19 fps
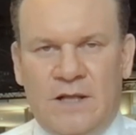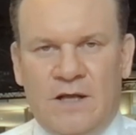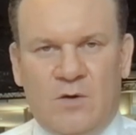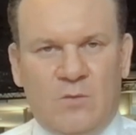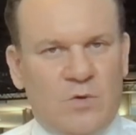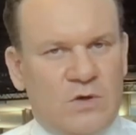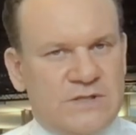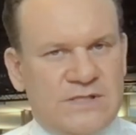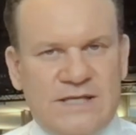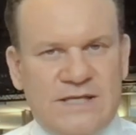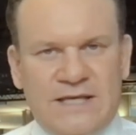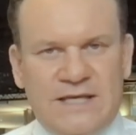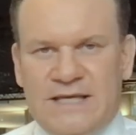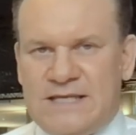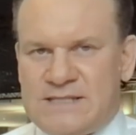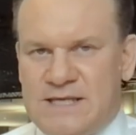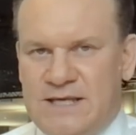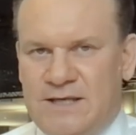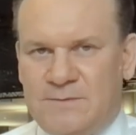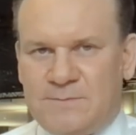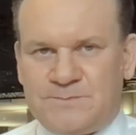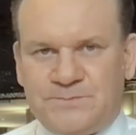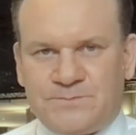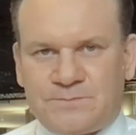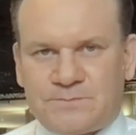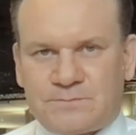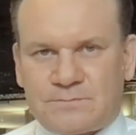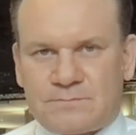wasn't easy.
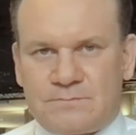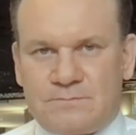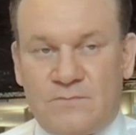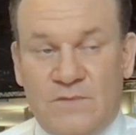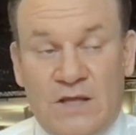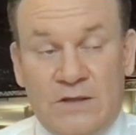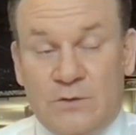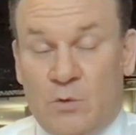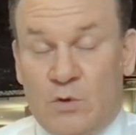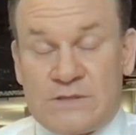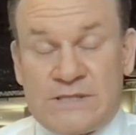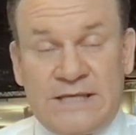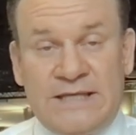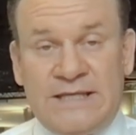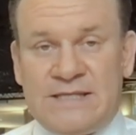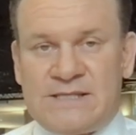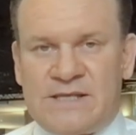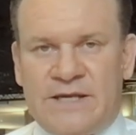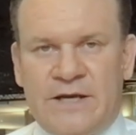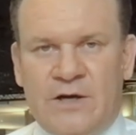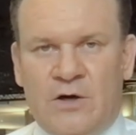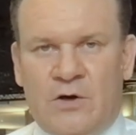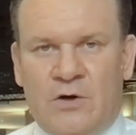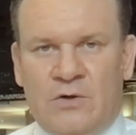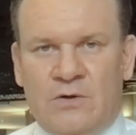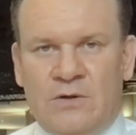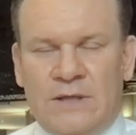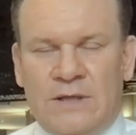Mm-hmm. It wasn't easy at
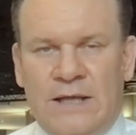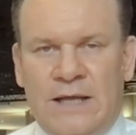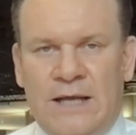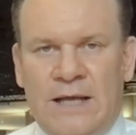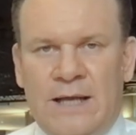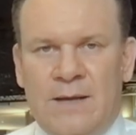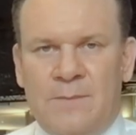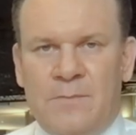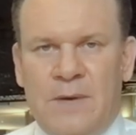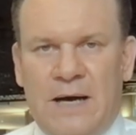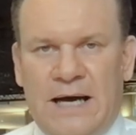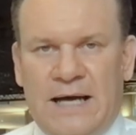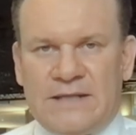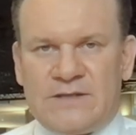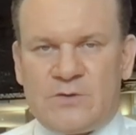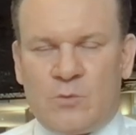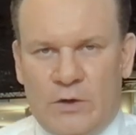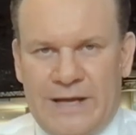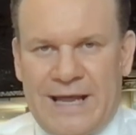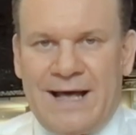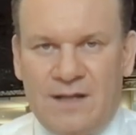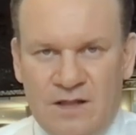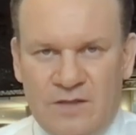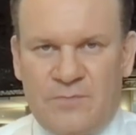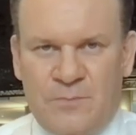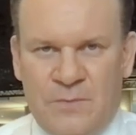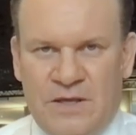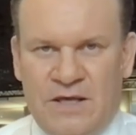all. But what
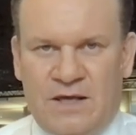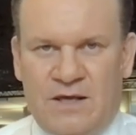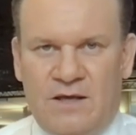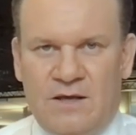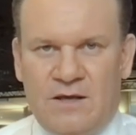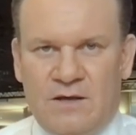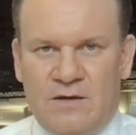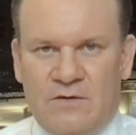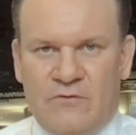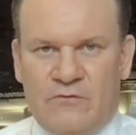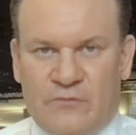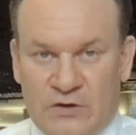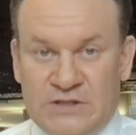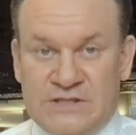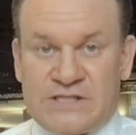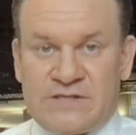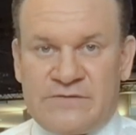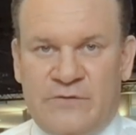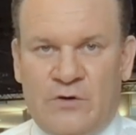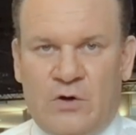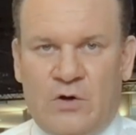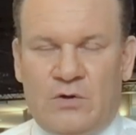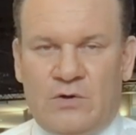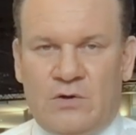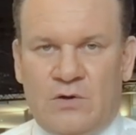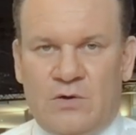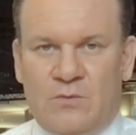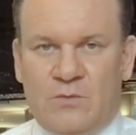helped me, first of
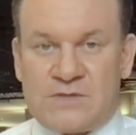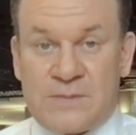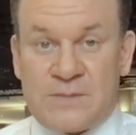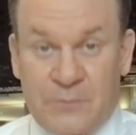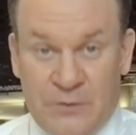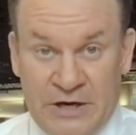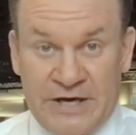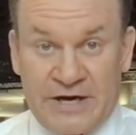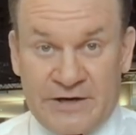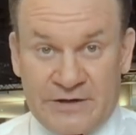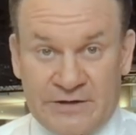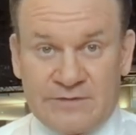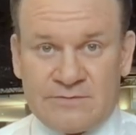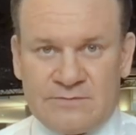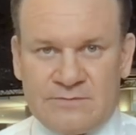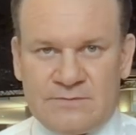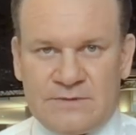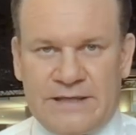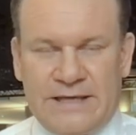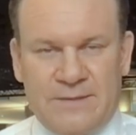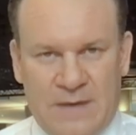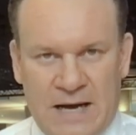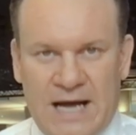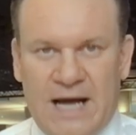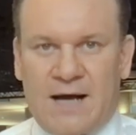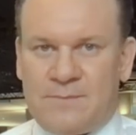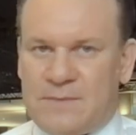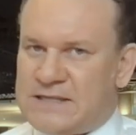all, was a prayer. And
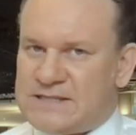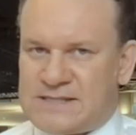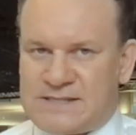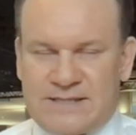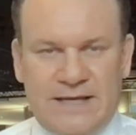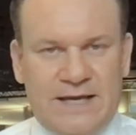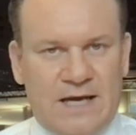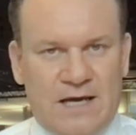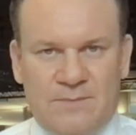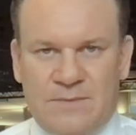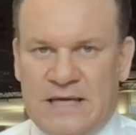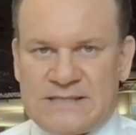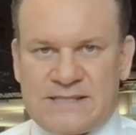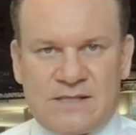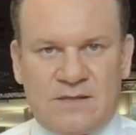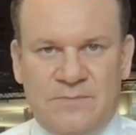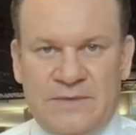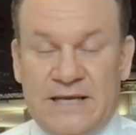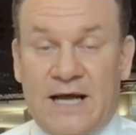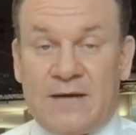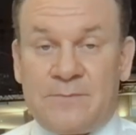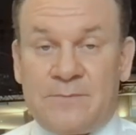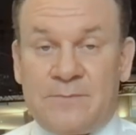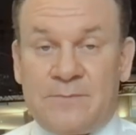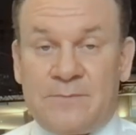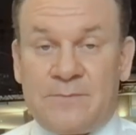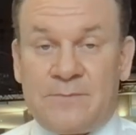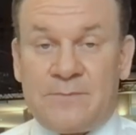I must admit, I
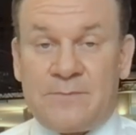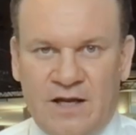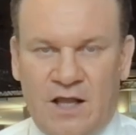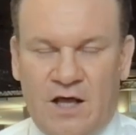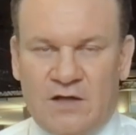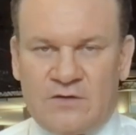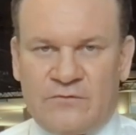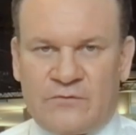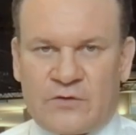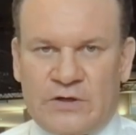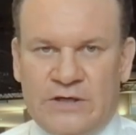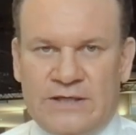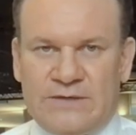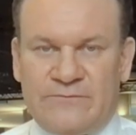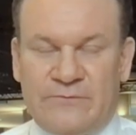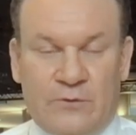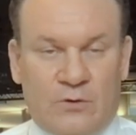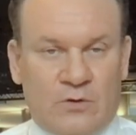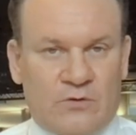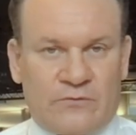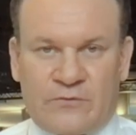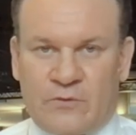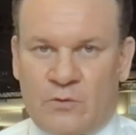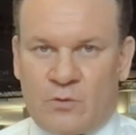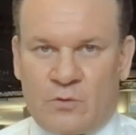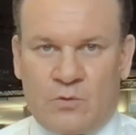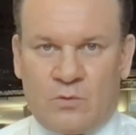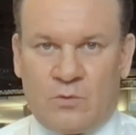prayed a lot for it,
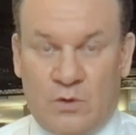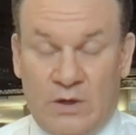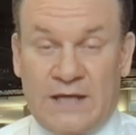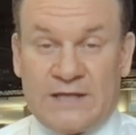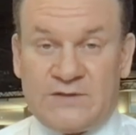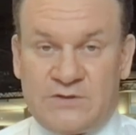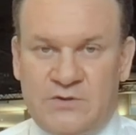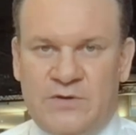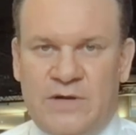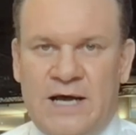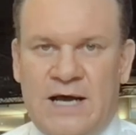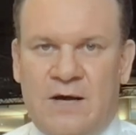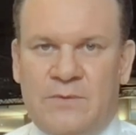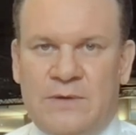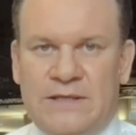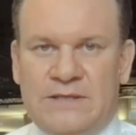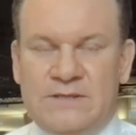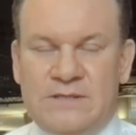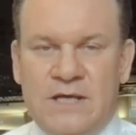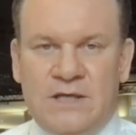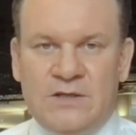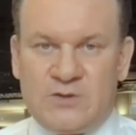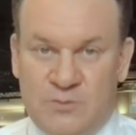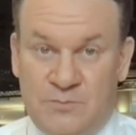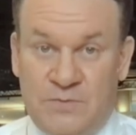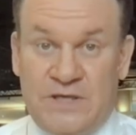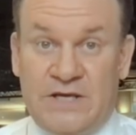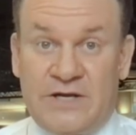for what I do now and to
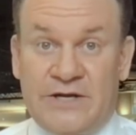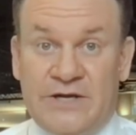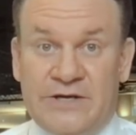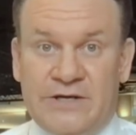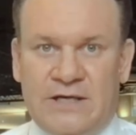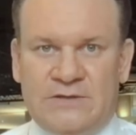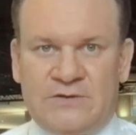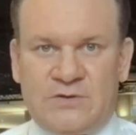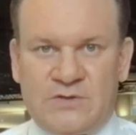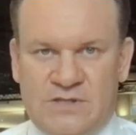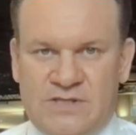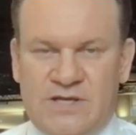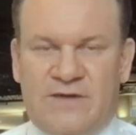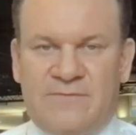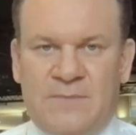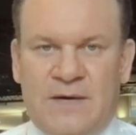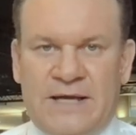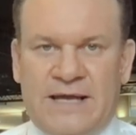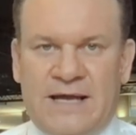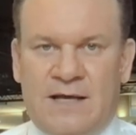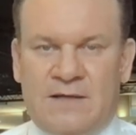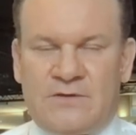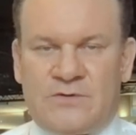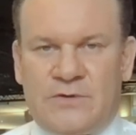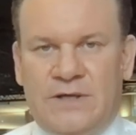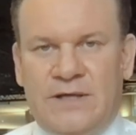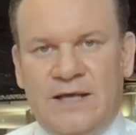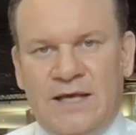be here and to serve my
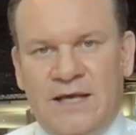country.